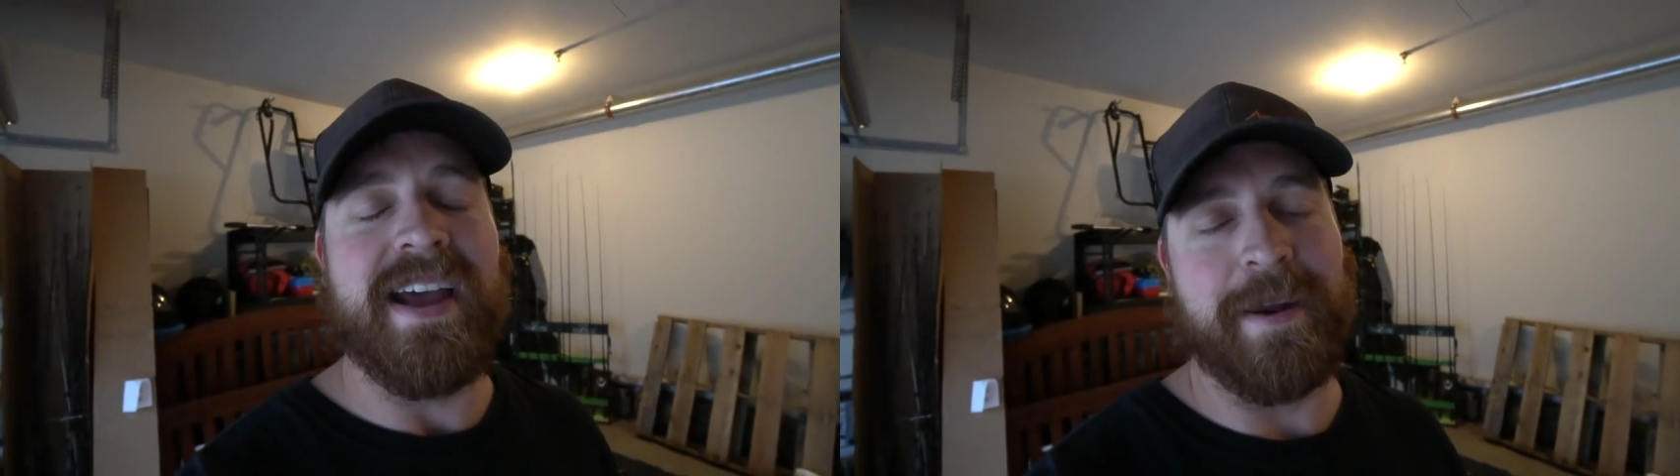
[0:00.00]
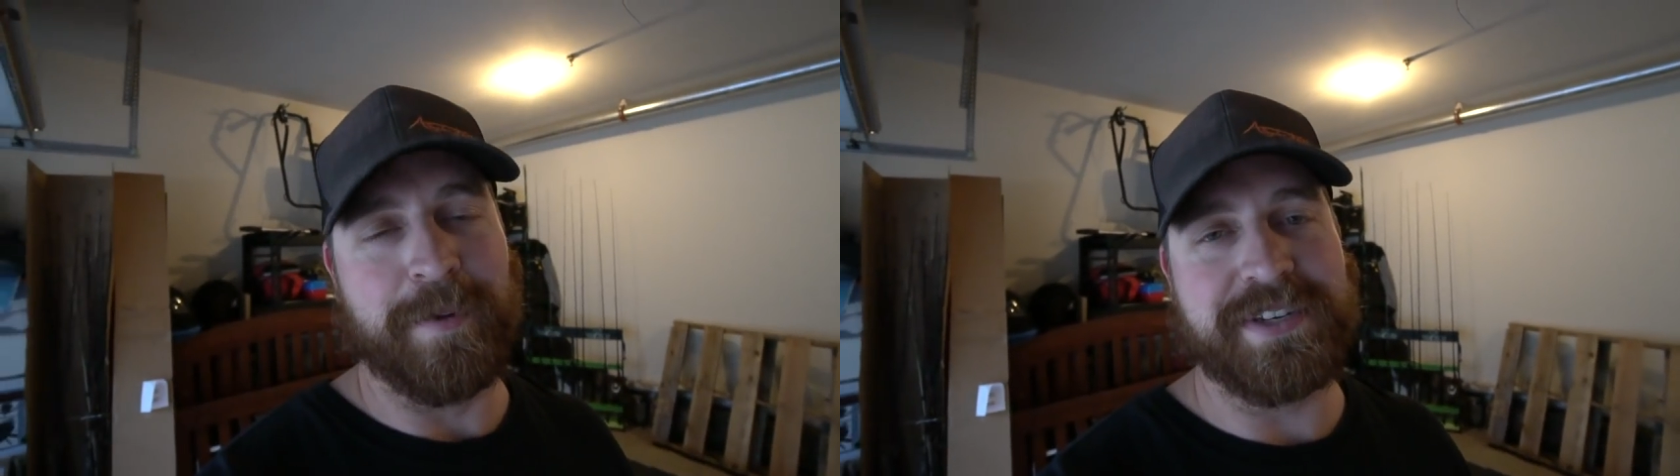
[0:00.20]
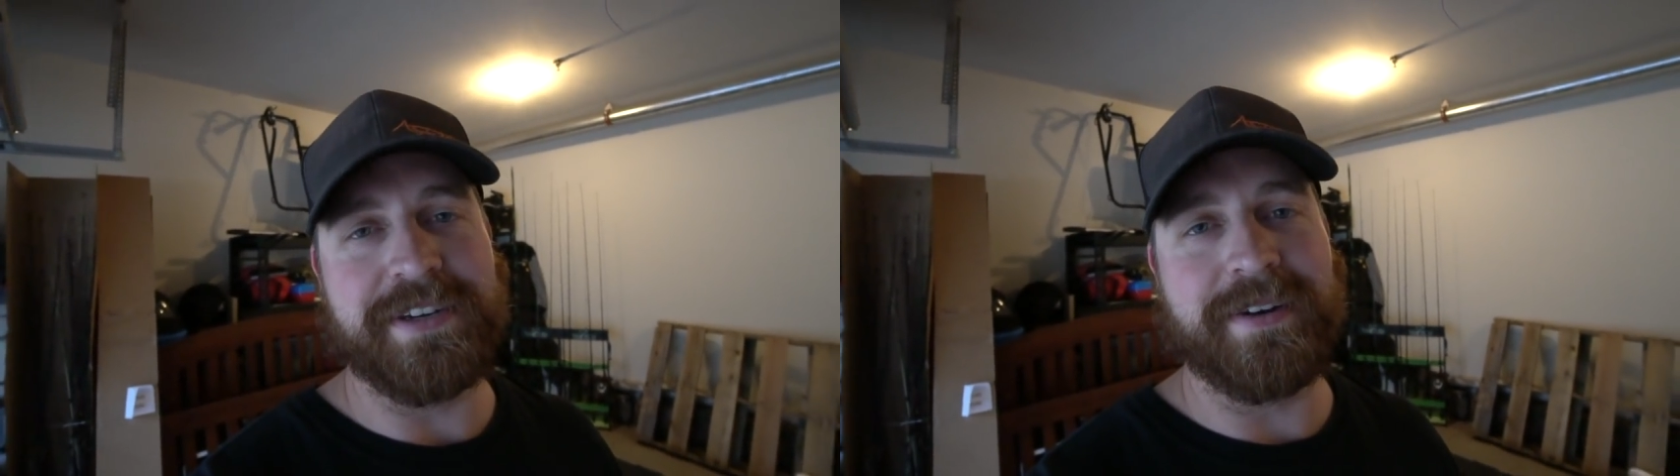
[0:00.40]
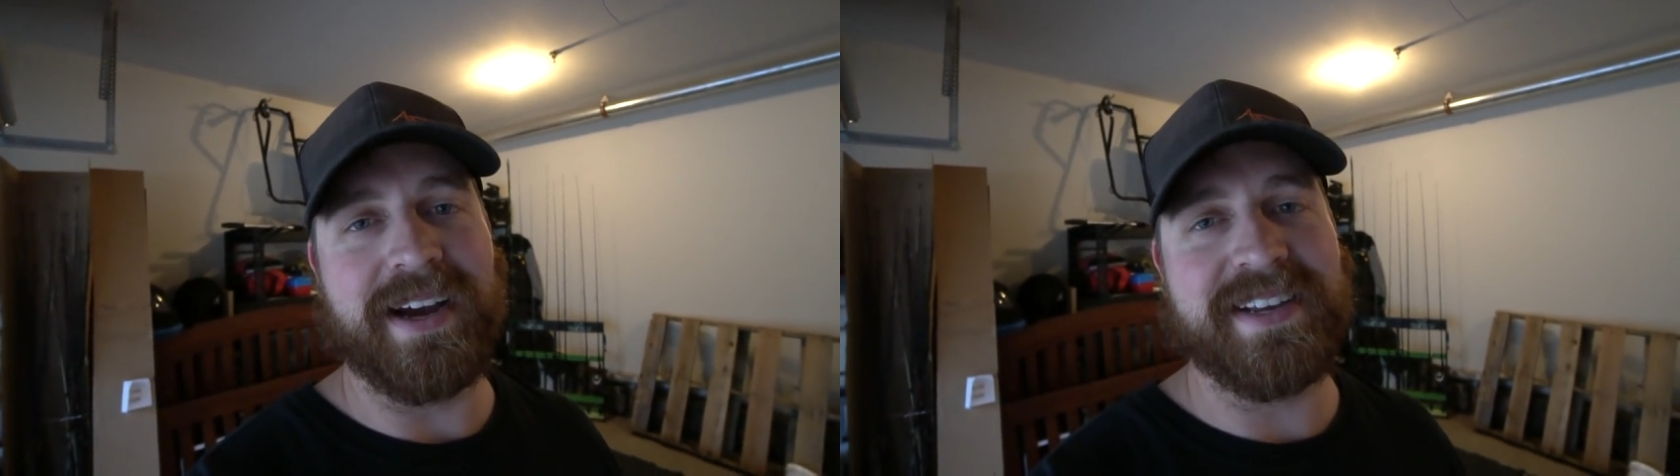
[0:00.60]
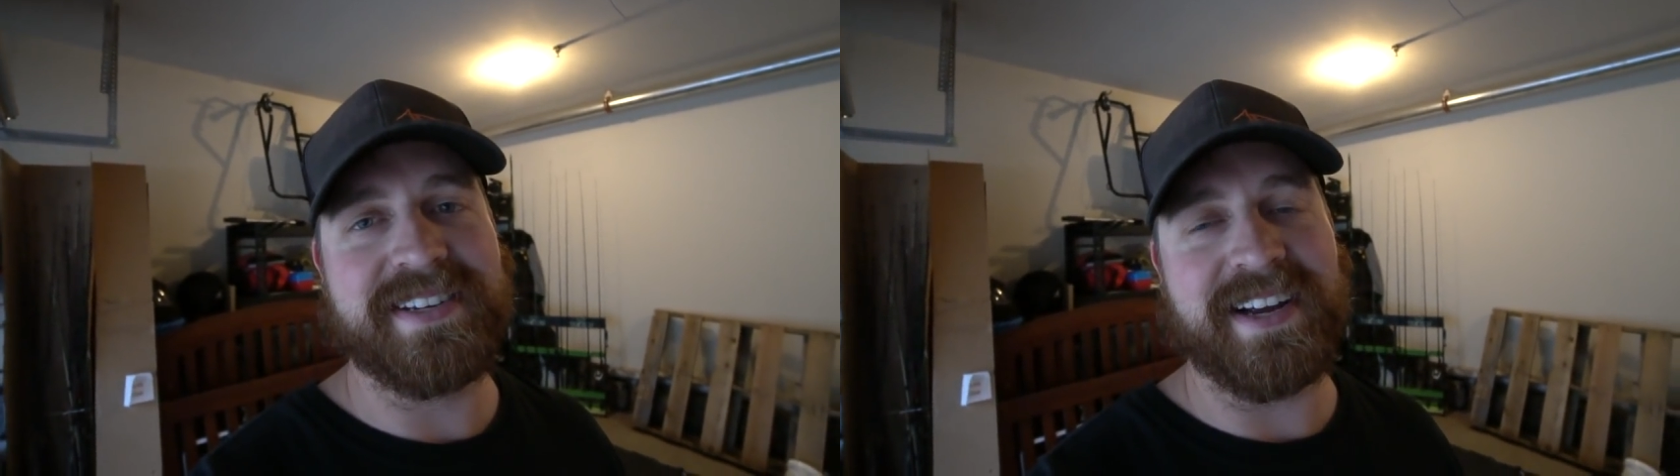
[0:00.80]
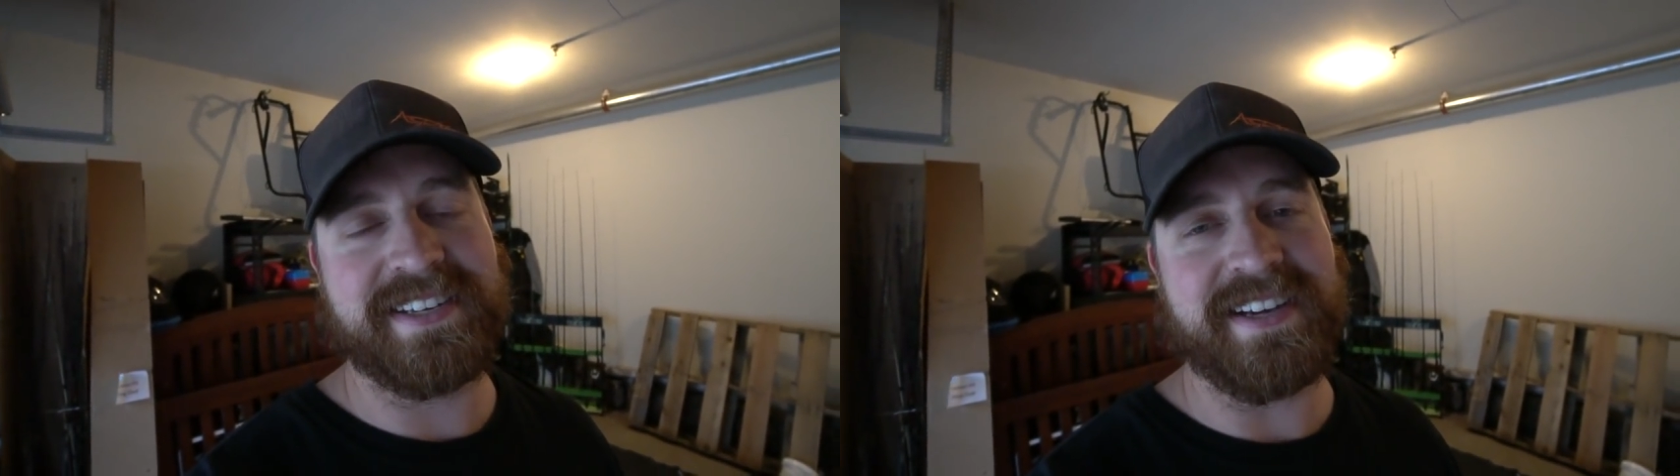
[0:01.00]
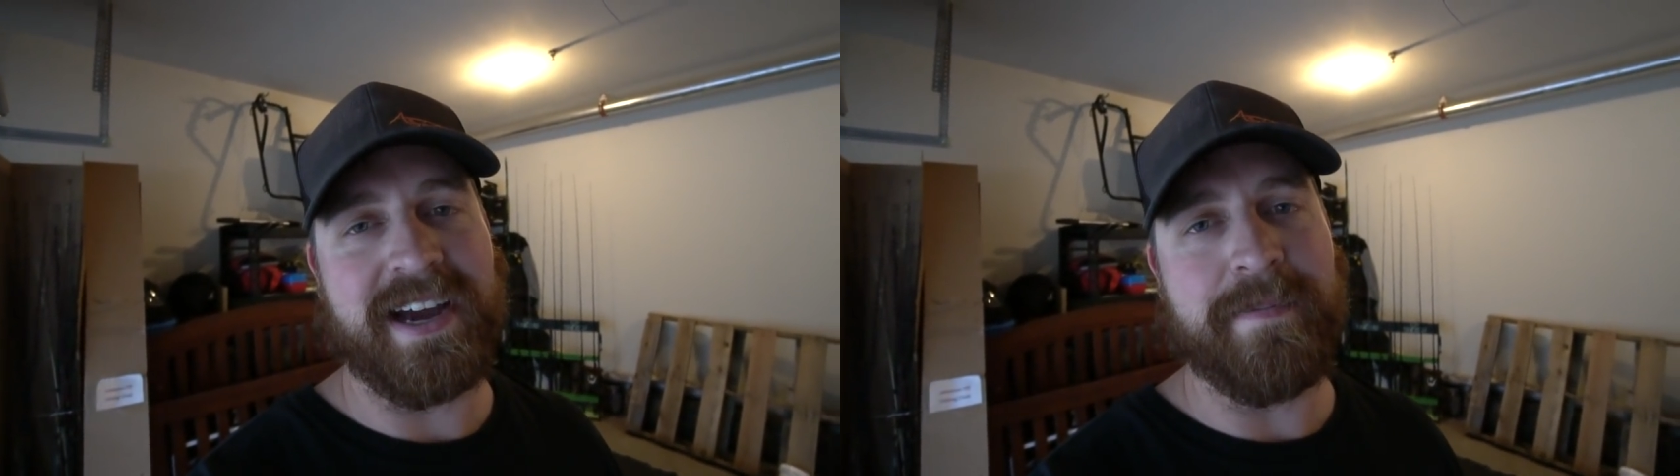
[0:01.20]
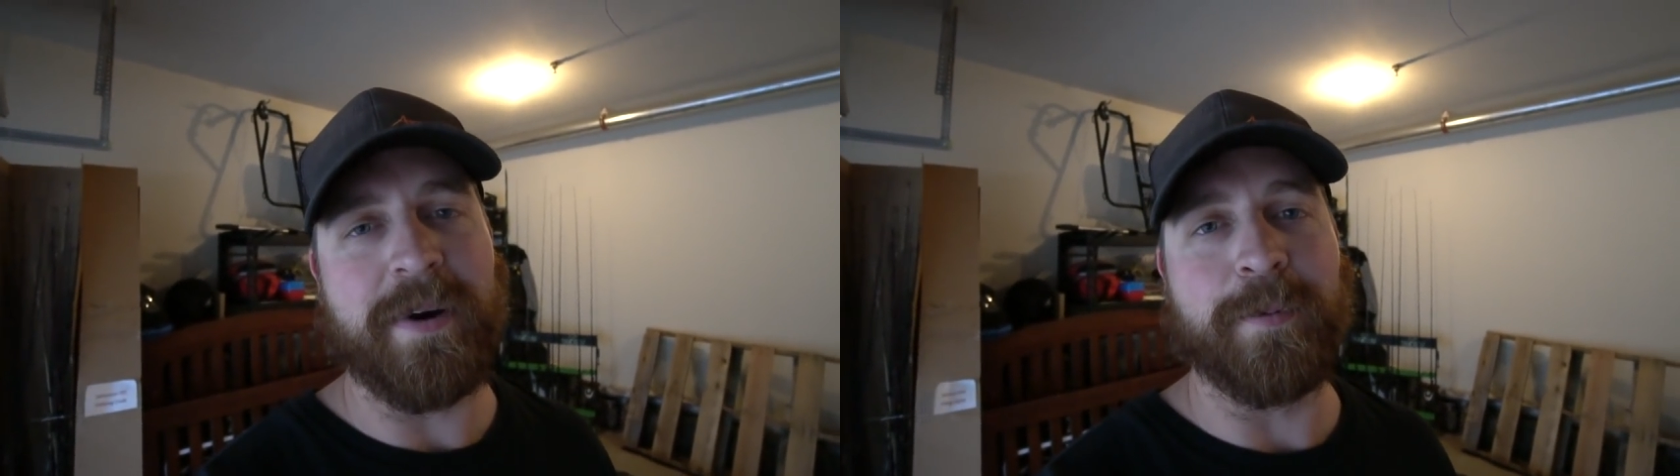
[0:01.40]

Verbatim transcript: And we'll see you guys next time